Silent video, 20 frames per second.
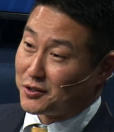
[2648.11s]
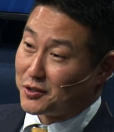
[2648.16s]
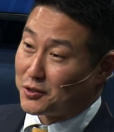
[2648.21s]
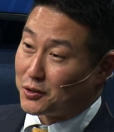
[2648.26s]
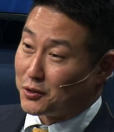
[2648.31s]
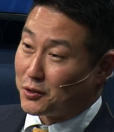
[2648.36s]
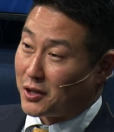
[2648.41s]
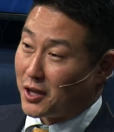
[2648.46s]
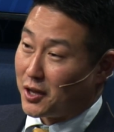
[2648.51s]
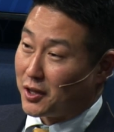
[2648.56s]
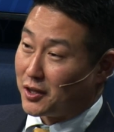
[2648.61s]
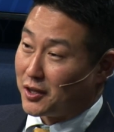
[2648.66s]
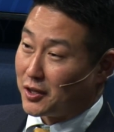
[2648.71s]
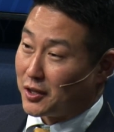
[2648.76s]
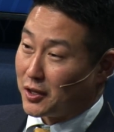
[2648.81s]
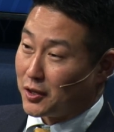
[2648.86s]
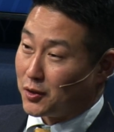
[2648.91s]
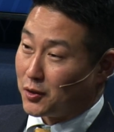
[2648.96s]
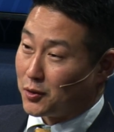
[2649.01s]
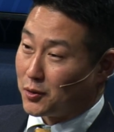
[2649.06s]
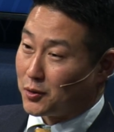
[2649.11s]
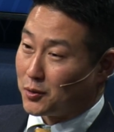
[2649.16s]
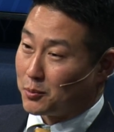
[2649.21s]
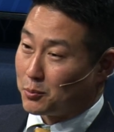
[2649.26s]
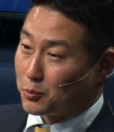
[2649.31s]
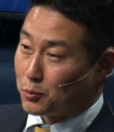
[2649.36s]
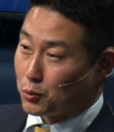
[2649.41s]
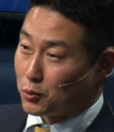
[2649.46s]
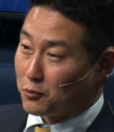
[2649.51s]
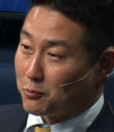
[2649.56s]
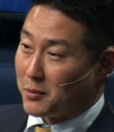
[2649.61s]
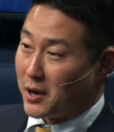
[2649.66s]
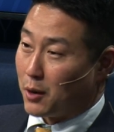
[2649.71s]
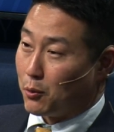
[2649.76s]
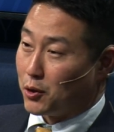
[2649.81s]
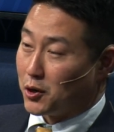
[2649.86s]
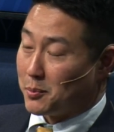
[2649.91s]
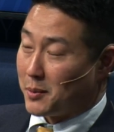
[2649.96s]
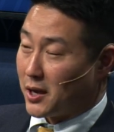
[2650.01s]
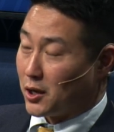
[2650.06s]
So that is sort of
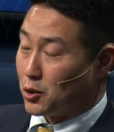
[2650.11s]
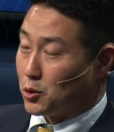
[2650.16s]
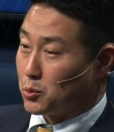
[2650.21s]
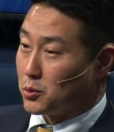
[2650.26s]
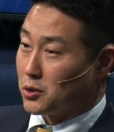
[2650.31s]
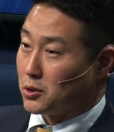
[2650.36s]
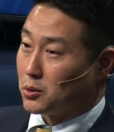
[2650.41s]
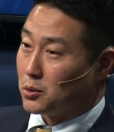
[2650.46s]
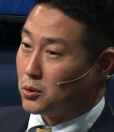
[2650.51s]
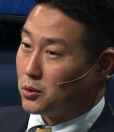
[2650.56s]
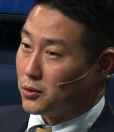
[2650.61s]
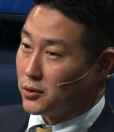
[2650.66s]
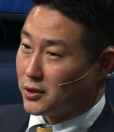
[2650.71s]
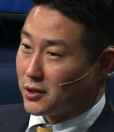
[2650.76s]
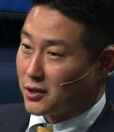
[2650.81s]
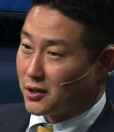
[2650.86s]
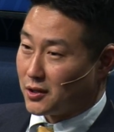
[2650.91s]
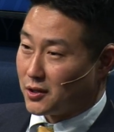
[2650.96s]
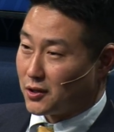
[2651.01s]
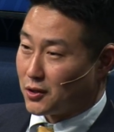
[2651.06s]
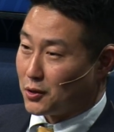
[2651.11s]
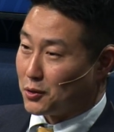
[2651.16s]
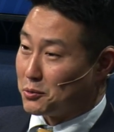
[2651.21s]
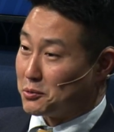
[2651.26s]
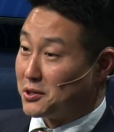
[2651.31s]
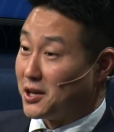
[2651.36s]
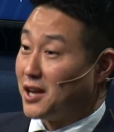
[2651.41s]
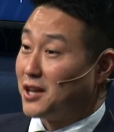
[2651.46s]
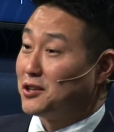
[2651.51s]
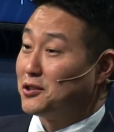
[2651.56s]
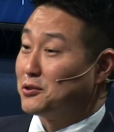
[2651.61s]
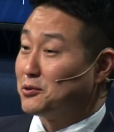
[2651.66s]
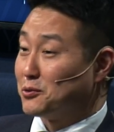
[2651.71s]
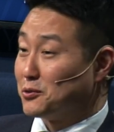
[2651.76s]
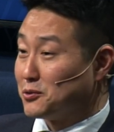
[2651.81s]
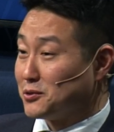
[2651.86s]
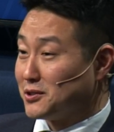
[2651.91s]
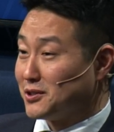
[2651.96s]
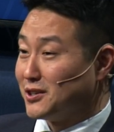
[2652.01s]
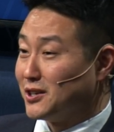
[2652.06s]
one of my career goals. So in 10
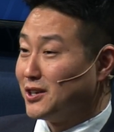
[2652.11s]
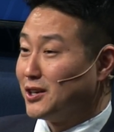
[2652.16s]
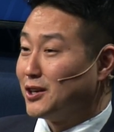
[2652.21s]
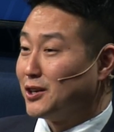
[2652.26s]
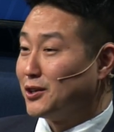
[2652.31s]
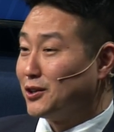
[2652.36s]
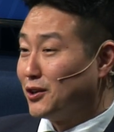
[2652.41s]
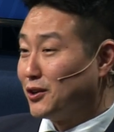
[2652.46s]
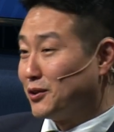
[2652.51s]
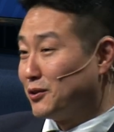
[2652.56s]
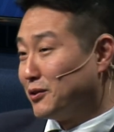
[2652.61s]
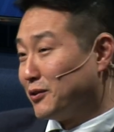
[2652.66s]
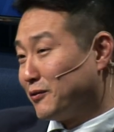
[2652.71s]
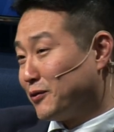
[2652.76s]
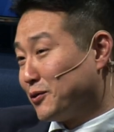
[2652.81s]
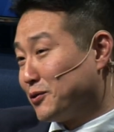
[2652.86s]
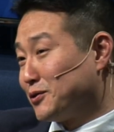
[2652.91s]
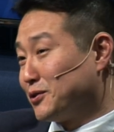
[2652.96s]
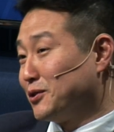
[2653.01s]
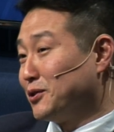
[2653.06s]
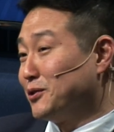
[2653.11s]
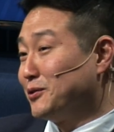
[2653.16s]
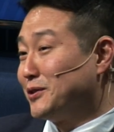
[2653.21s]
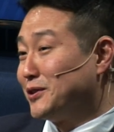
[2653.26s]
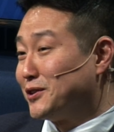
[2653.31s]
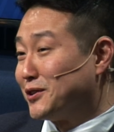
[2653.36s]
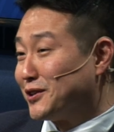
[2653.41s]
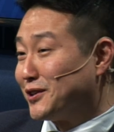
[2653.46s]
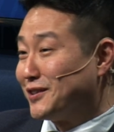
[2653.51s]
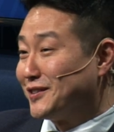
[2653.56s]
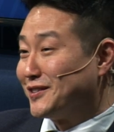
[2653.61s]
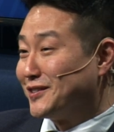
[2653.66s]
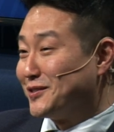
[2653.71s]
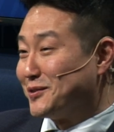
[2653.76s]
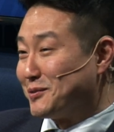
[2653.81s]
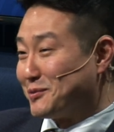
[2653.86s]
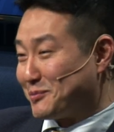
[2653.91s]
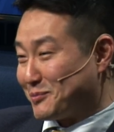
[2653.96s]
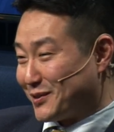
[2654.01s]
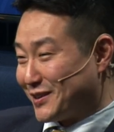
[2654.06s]
years, young, if you're still here, you
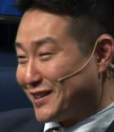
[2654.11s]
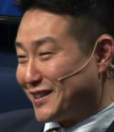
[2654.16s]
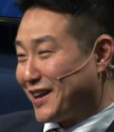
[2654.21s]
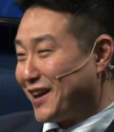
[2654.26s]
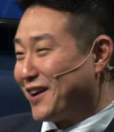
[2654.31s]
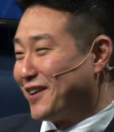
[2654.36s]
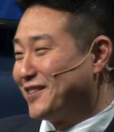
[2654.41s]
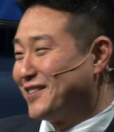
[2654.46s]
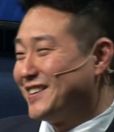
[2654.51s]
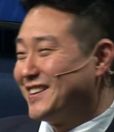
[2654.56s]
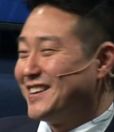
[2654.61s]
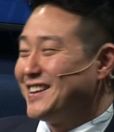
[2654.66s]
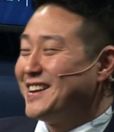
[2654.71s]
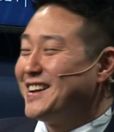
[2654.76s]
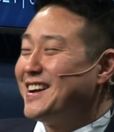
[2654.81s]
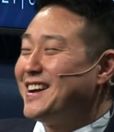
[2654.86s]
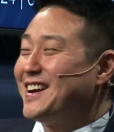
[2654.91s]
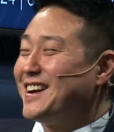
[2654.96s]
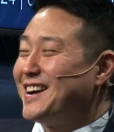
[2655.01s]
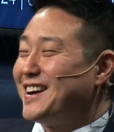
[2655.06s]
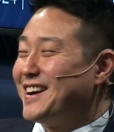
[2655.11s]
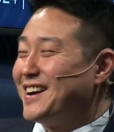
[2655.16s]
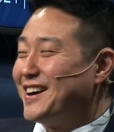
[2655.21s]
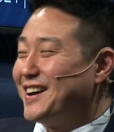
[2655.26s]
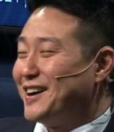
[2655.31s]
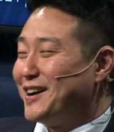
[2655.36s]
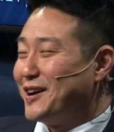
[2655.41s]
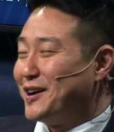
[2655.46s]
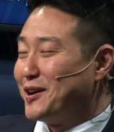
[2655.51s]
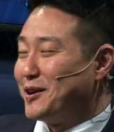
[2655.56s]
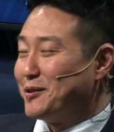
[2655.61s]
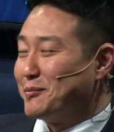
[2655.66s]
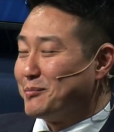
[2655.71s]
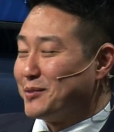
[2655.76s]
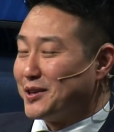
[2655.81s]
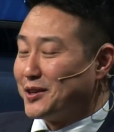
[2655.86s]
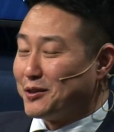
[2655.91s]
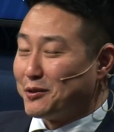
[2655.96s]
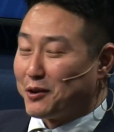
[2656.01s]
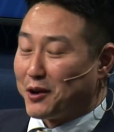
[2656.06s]
can sit down
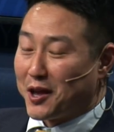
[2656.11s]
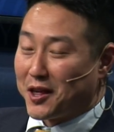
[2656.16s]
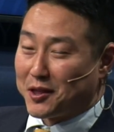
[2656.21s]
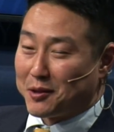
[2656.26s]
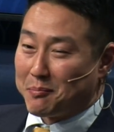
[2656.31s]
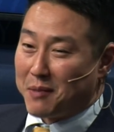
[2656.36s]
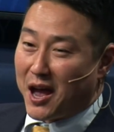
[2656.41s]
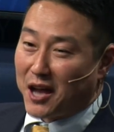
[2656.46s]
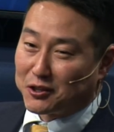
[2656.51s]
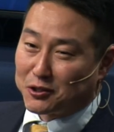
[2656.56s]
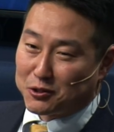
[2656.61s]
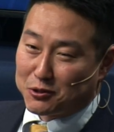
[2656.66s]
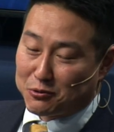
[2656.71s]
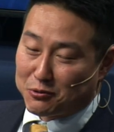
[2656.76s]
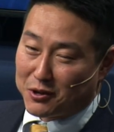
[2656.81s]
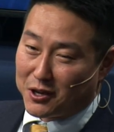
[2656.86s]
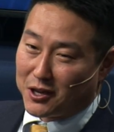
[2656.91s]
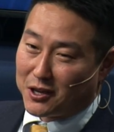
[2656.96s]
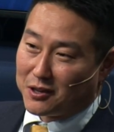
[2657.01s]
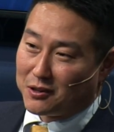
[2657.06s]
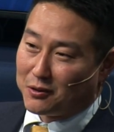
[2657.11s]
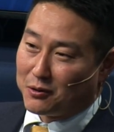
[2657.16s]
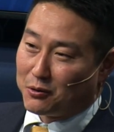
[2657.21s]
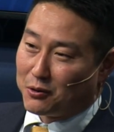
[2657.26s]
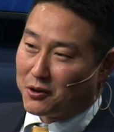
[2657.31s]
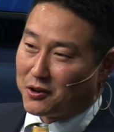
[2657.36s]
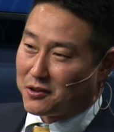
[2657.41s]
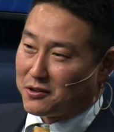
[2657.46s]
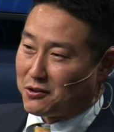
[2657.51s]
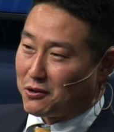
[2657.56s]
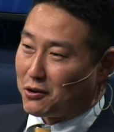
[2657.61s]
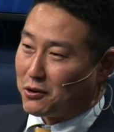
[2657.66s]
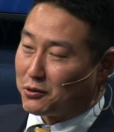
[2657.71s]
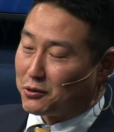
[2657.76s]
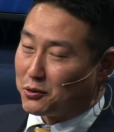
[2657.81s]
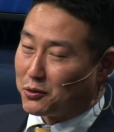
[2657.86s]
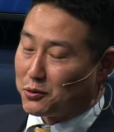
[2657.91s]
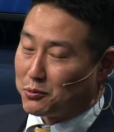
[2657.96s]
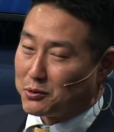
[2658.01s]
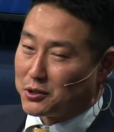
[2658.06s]
either as a magistrate or as an
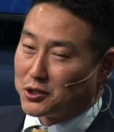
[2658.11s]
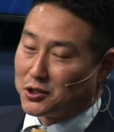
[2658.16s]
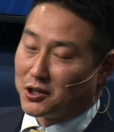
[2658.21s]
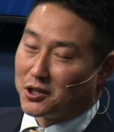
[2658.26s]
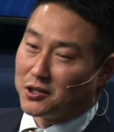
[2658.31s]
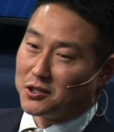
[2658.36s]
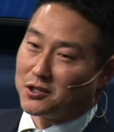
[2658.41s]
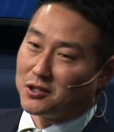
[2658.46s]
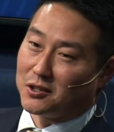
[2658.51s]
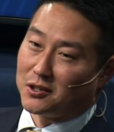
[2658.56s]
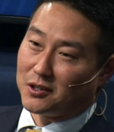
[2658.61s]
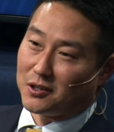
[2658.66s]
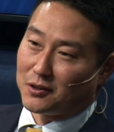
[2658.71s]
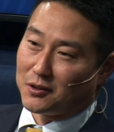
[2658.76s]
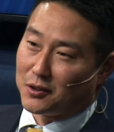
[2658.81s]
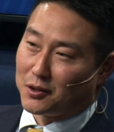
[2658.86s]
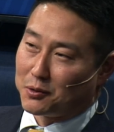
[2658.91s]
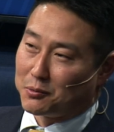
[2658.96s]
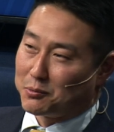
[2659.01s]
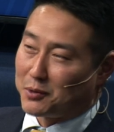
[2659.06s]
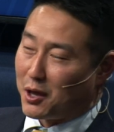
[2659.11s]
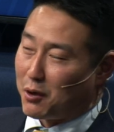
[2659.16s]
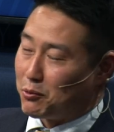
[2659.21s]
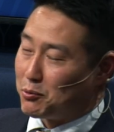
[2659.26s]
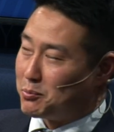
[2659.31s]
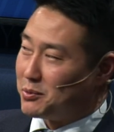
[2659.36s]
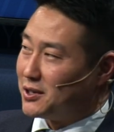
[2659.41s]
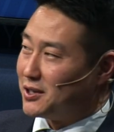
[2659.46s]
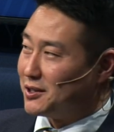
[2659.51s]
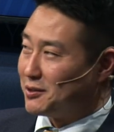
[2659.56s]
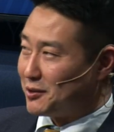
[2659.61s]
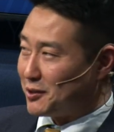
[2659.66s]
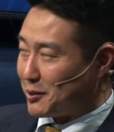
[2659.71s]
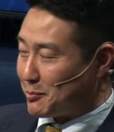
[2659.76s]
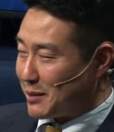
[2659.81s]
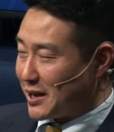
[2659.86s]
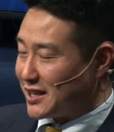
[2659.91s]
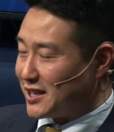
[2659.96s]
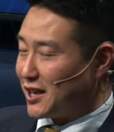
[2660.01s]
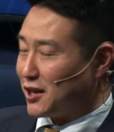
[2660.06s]
Article III judge. So that would be
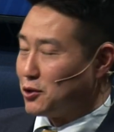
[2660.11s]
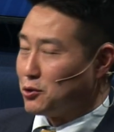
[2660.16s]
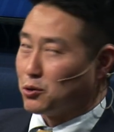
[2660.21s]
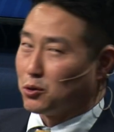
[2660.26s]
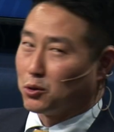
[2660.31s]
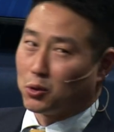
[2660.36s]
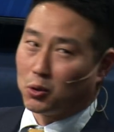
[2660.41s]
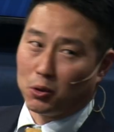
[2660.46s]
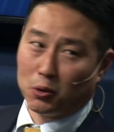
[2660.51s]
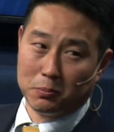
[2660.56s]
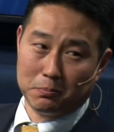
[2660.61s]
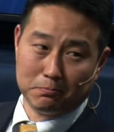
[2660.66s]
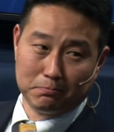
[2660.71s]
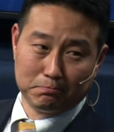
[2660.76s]
my 10-year goal.